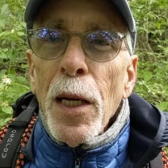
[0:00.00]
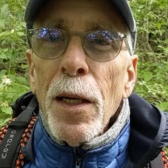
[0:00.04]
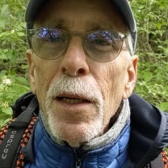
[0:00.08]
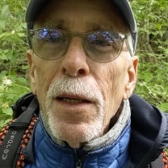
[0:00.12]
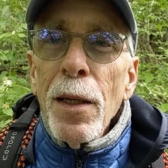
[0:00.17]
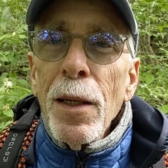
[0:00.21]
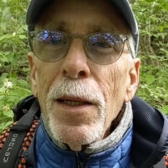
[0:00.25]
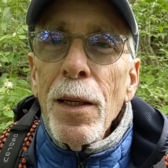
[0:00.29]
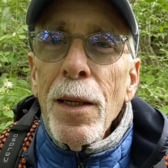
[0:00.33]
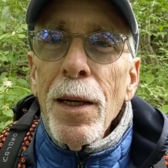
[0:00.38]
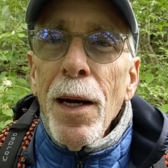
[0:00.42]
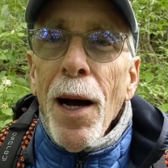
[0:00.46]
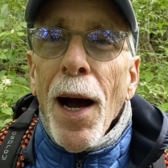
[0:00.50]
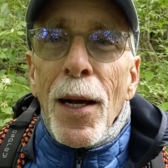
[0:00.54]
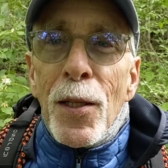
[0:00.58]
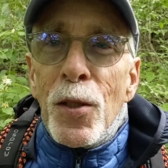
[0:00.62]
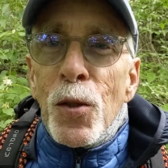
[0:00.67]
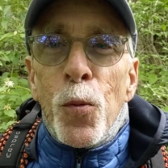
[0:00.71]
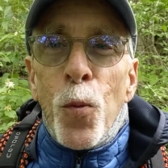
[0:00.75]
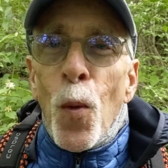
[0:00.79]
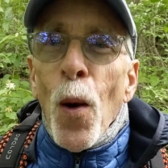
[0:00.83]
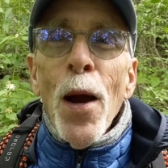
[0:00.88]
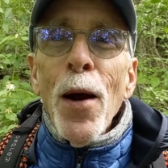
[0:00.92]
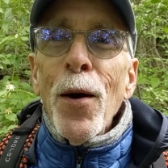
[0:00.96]
I
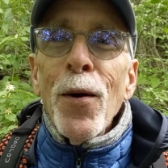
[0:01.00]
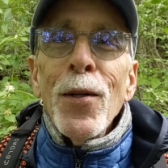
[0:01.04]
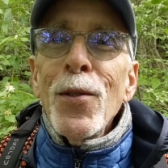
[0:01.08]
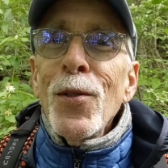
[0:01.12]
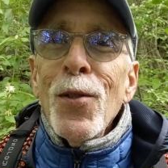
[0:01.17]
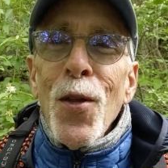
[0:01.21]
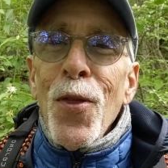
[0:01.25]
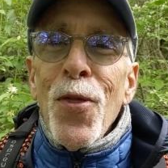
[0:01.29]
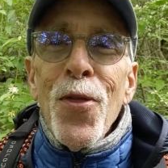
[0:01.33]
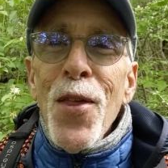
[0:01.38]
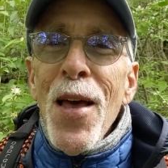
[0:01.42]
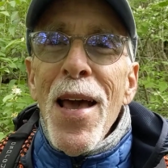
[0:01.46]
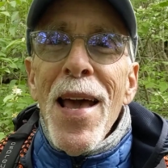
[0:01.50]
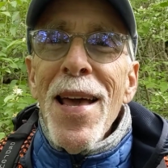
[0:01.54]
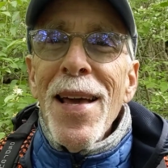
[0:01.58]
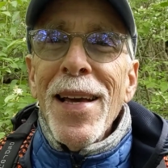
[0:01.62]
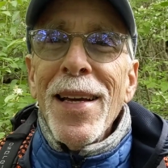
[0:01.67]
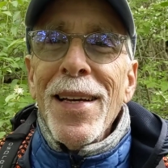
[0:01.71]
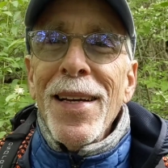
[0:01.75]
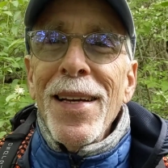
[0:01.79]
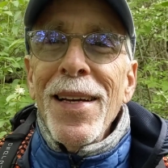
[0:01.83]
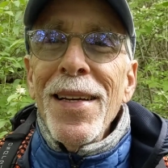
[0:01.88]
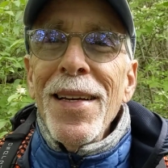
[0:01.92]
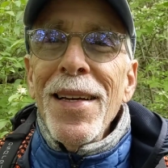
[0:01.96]
swear it's a
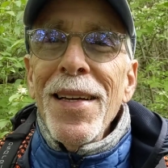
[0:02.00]
thing.